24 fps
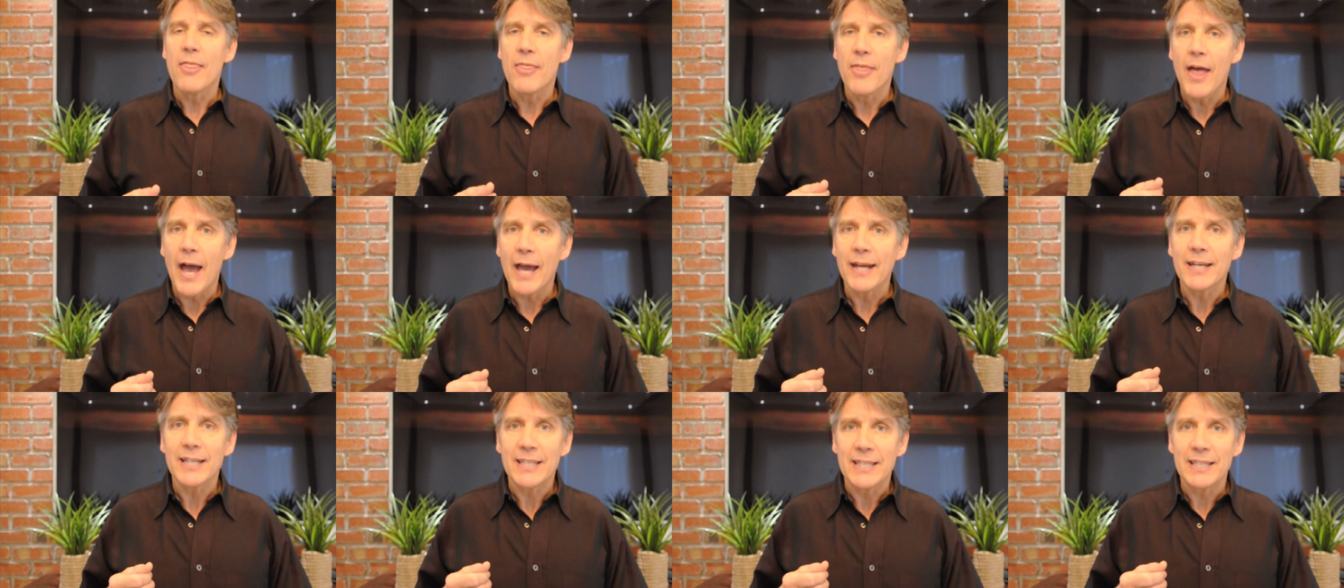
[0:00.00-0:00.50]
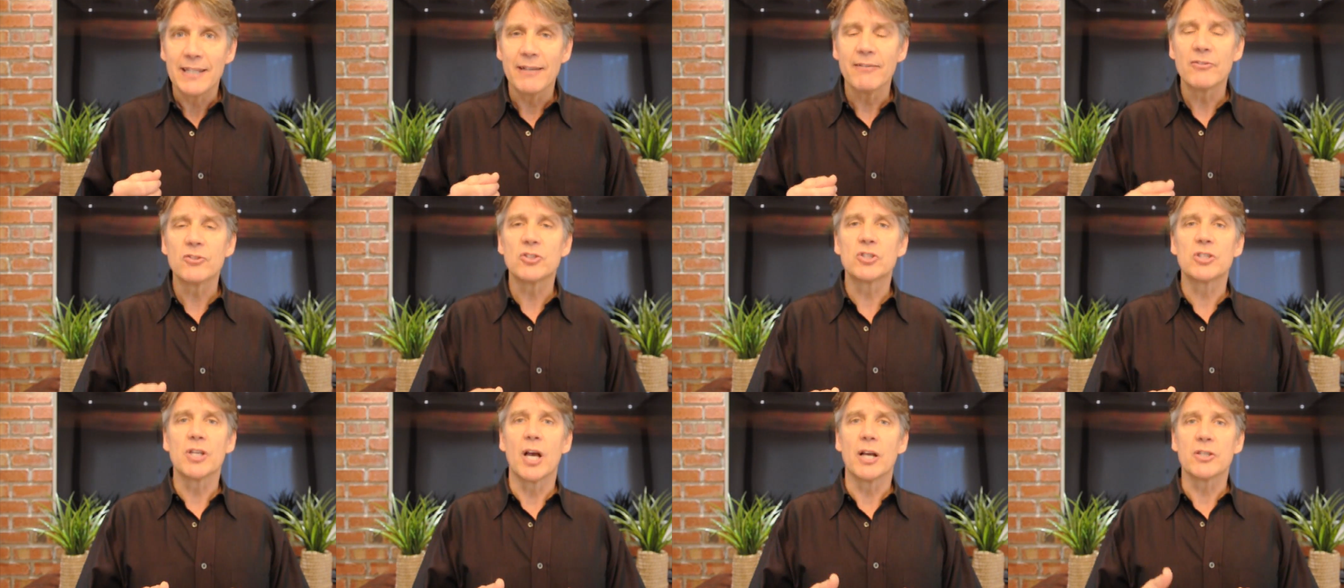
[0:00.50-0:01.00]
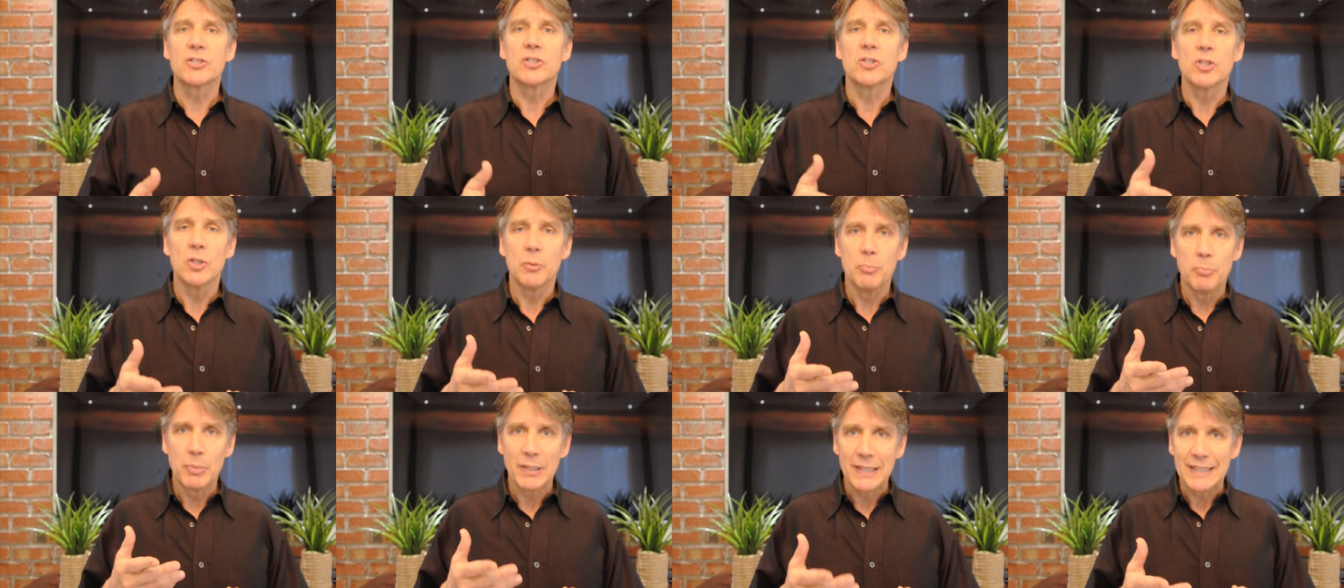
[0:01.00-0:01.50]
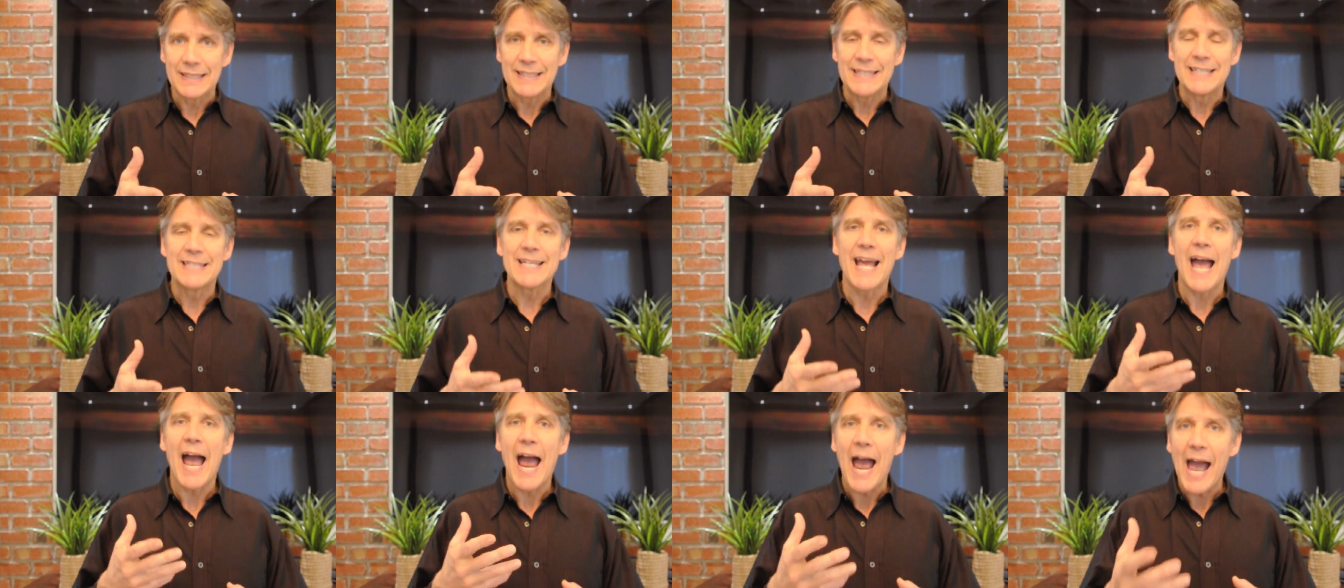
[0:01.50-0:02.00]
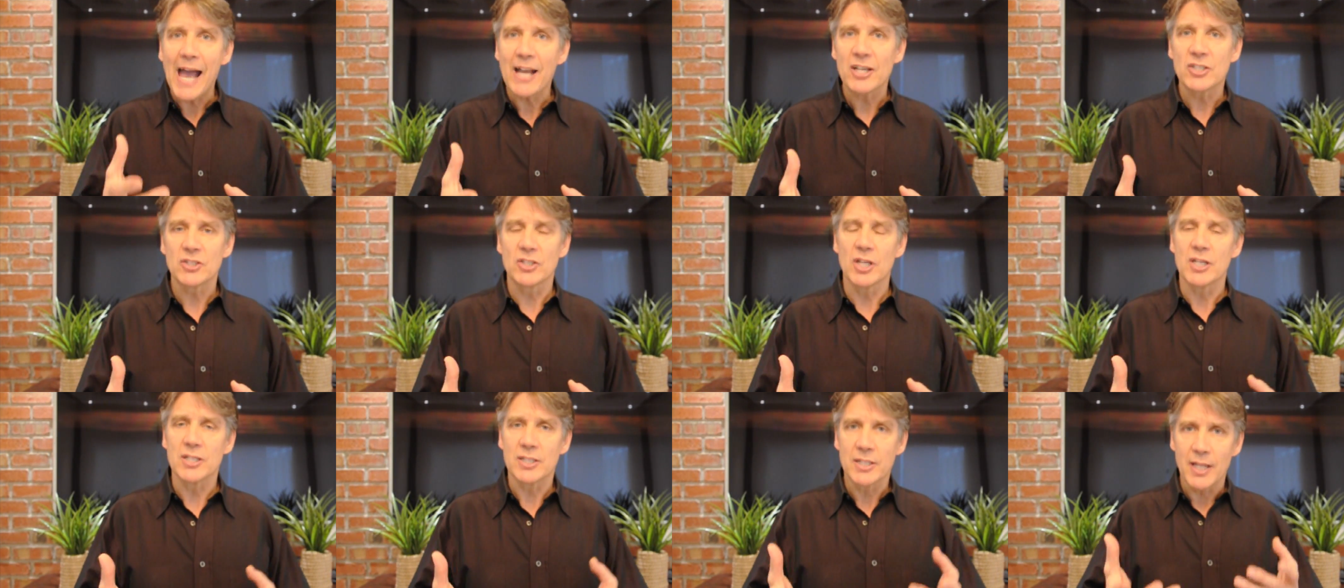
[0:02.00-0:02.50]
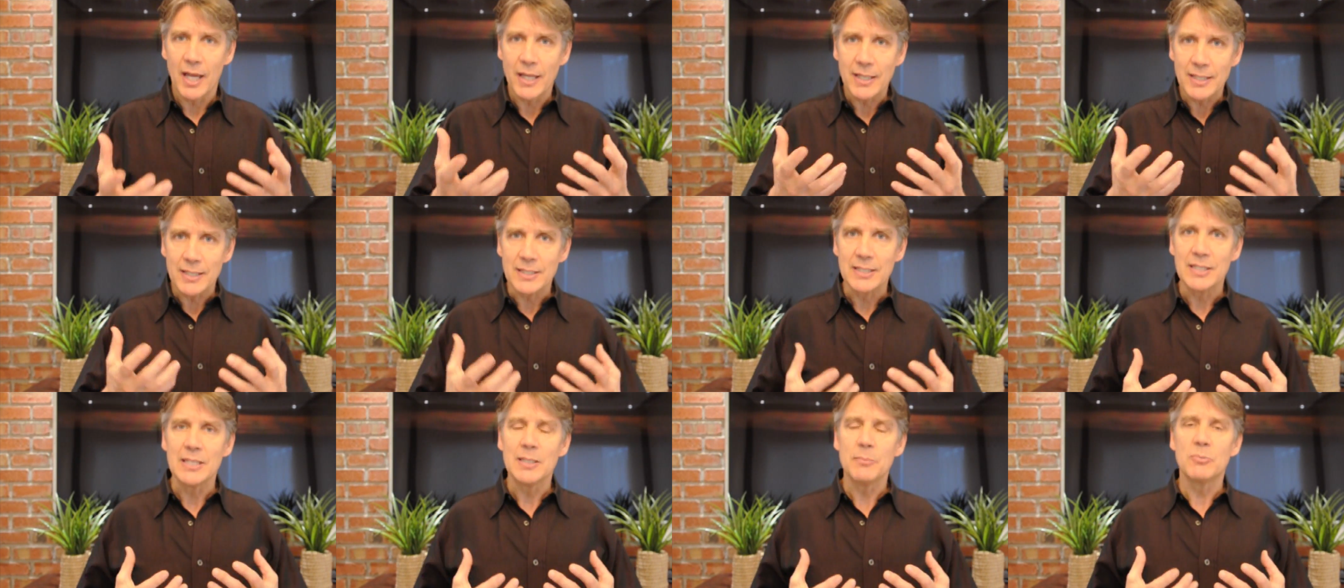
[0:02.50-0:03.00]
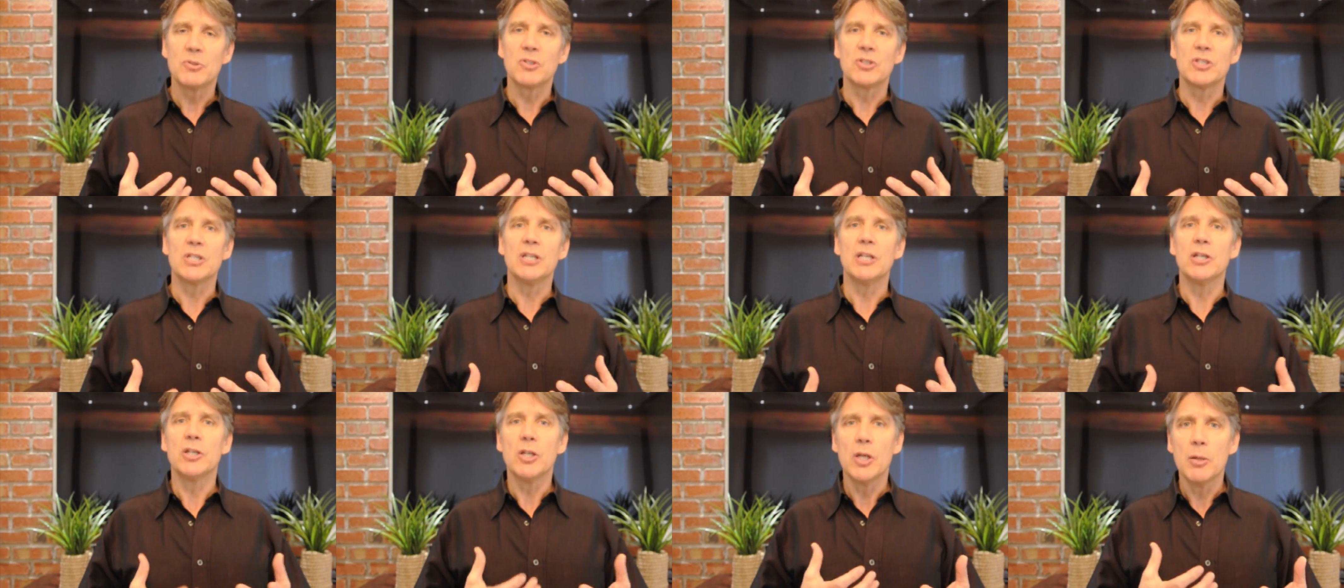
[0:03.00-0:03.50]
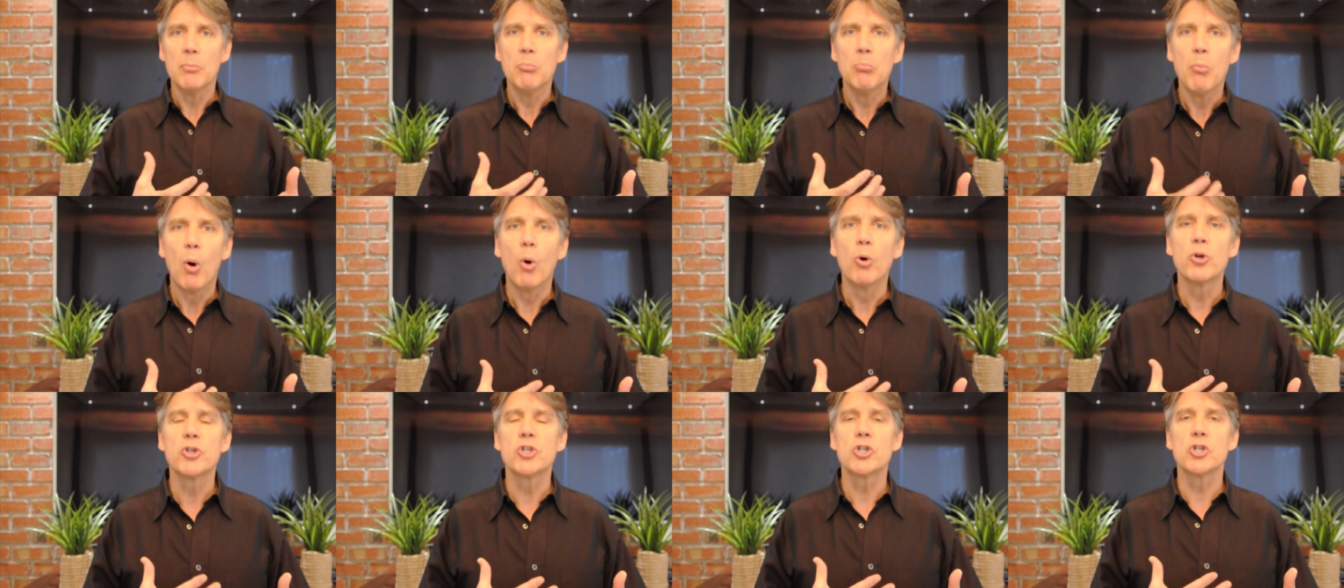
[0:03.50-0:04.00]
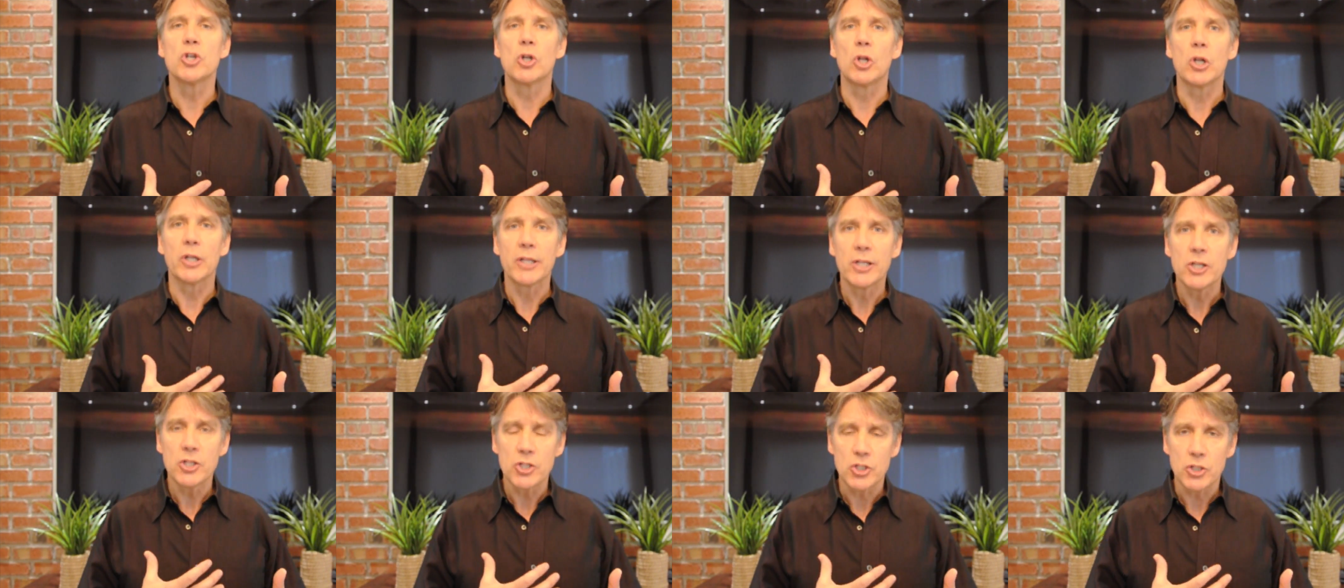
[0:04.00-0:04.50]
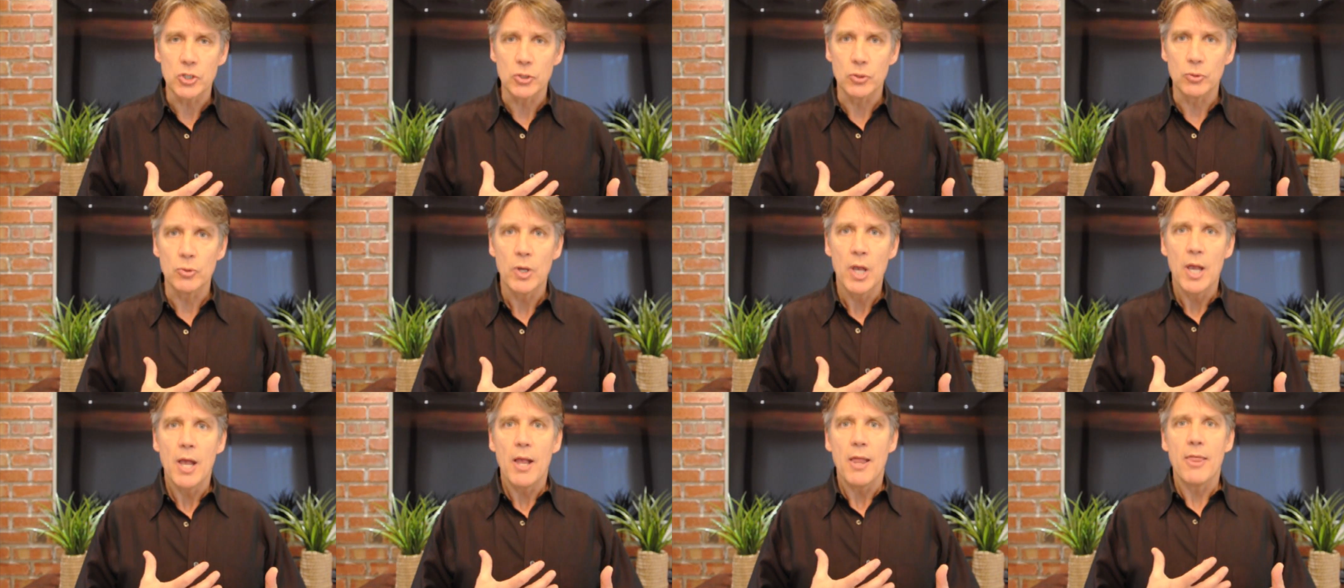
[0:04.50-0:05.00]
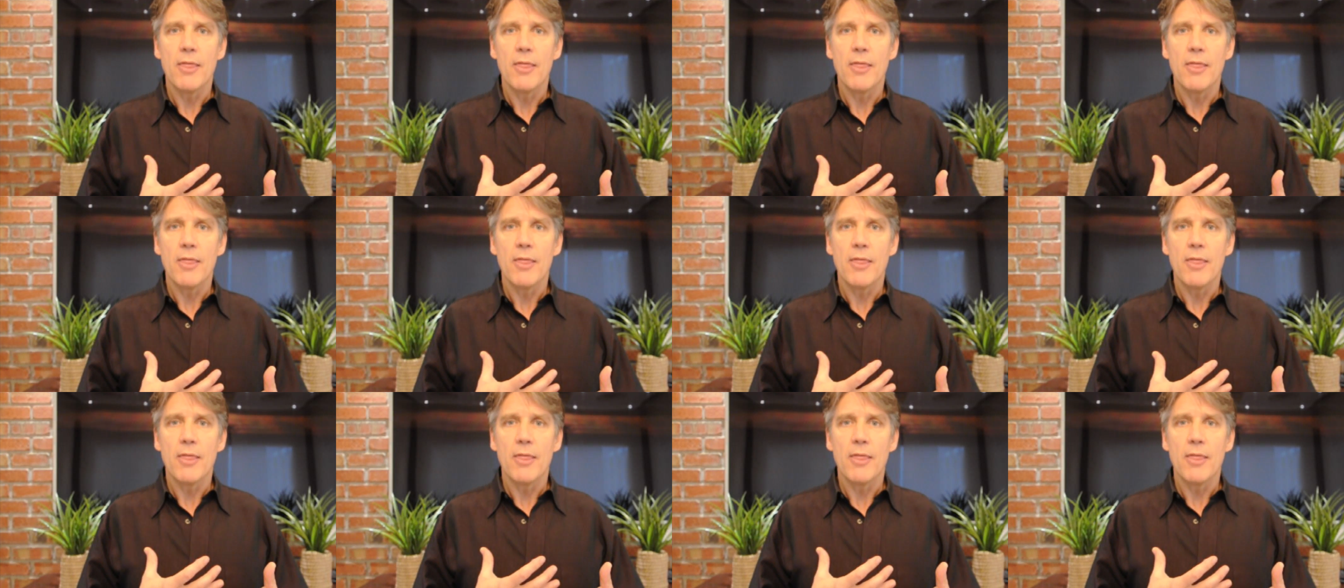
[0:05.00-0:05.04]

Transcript: that gives us the ability to access that deep-seated emotional issue